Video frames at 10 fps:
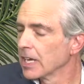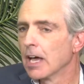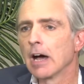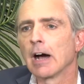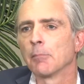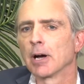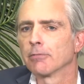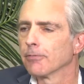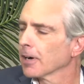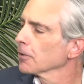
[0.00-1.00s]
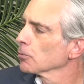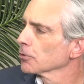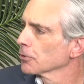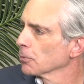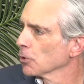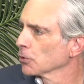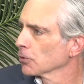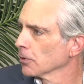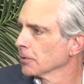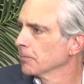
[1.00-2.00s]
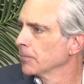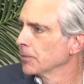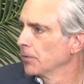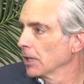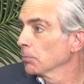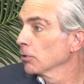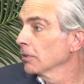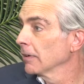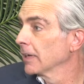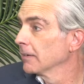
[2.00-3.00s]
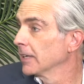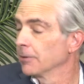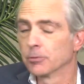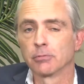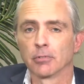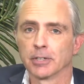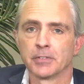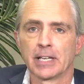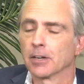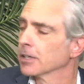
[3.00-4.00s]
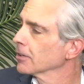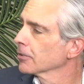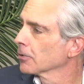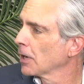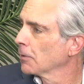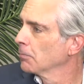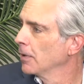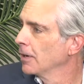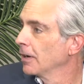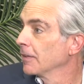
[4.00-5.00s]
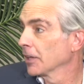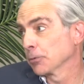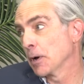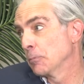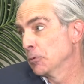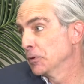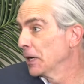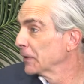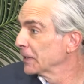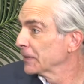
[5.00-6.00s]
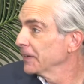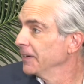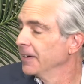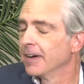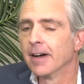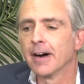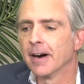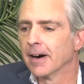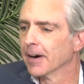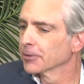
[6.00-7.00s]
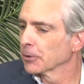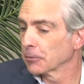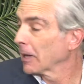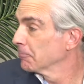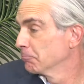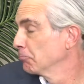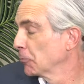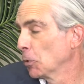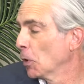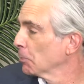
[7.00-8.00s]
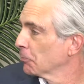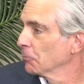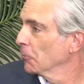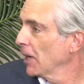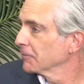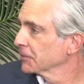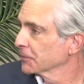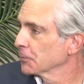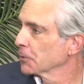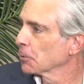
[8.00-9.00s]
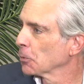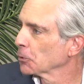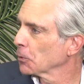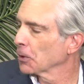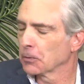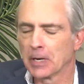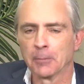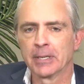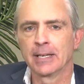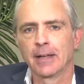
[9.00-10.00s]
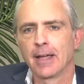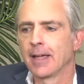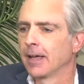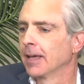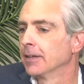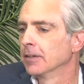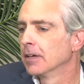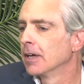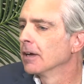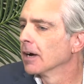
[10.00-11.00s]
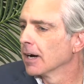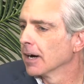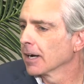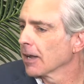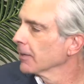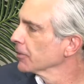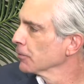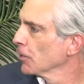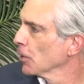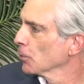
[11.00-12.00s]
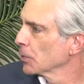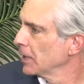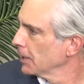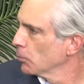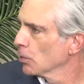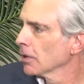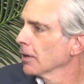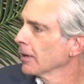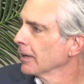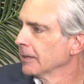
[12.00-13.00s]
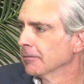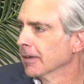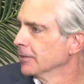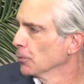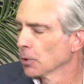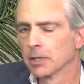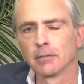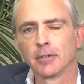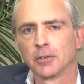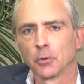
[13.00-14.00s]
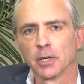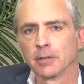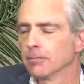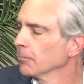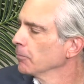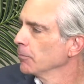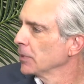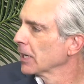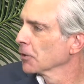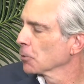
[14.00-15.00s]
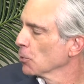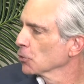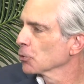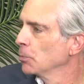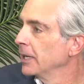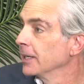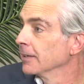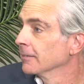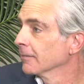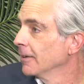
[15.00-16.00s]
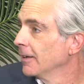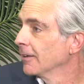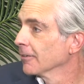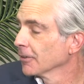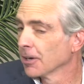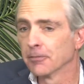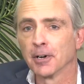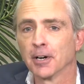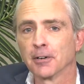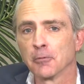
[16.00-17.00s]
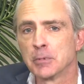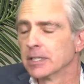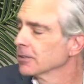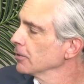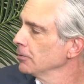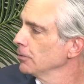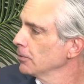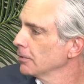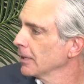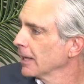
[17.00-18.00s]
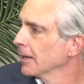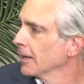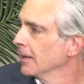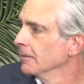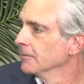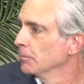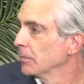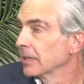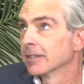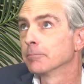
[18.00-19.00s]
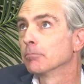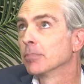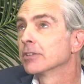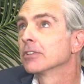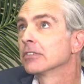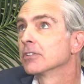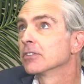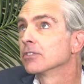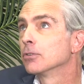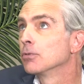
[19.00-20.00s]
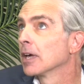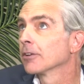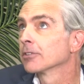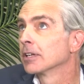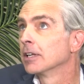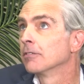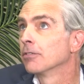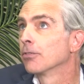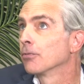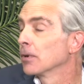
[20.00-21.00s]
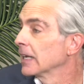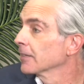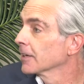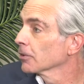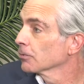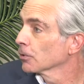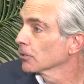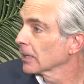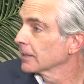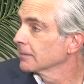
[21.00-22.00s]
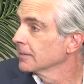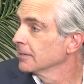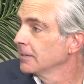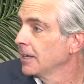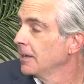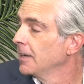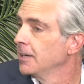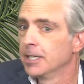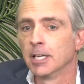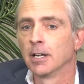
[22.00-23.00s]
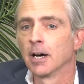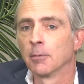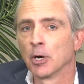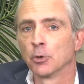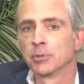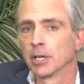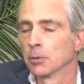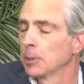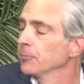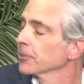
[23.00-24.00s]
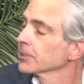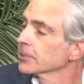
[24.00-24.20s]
My father was a commercial developer, and he was living down here, so that's why I moved down here. So I grew up obviously with commercial all around me, and got heavily involved with NABOR and enjoy being on the commercial committee and love government issues, and been in the business since 2003. I think I was first licensed in my hometown of Memphis.